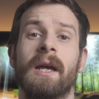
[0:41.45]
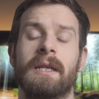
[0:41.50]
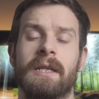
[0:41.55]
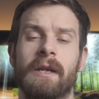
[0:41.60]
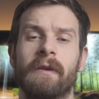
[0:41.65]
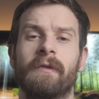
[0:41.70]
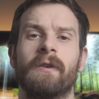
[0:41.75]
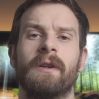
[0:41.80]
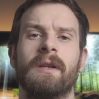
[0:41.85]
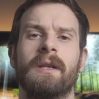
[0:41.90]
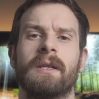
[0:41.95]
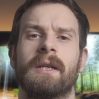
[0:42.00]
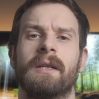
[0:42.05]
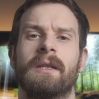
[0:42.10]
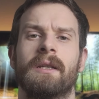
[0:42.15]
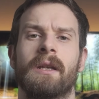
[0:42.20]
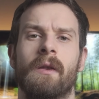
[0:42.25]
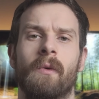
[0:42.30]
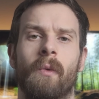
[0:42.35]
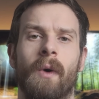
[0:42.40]
different
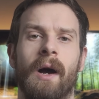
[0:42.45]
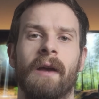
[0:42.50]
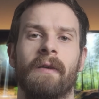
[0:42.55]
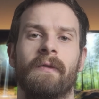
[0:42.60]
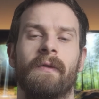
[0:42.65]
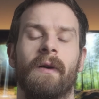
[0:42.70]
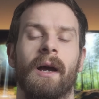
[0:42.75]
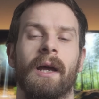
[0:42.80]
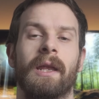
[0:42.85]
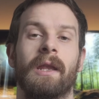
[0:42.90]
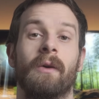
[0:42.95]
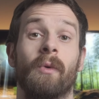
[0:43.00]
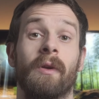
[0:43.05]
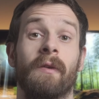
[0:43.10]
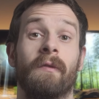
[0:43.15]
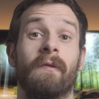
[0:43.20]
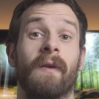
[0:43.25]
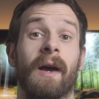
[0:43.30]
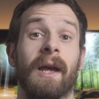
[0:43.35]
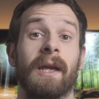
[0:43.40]
to the Wi-Fi that we
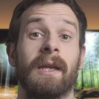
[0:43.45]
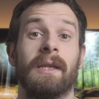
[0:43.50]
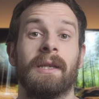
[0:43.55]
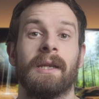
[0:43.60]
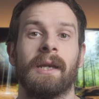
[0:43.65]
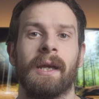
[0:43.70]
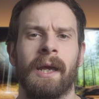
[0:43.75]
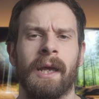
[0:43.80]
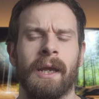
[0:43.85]
find